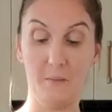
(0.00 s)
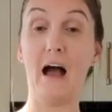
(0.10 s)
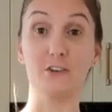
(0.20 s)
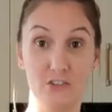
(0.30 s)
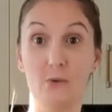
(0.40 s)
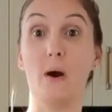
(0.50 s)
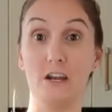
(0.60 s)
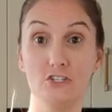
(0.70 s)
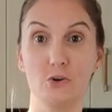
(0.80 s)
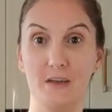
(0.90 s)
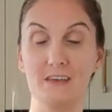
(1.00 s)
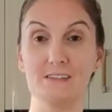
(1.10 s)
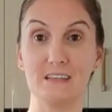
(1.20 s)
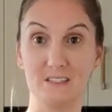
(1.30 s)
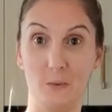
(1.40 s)
actually quite enjoy
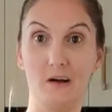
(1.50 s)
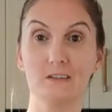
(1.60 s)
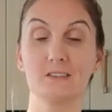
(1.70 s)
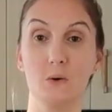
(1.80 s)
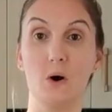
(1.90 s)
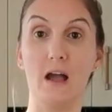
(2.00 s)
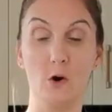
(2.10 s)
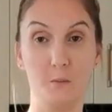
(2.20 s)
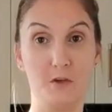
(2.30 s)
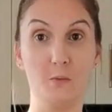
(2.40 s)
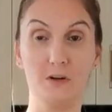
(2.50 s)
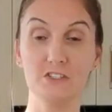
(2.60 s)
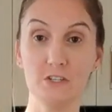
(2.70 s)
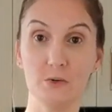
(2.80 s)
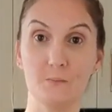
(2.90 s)
this as well. So I hope you
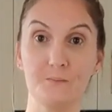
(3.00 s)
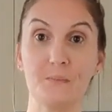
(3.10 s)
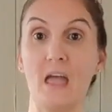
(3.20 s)
will too.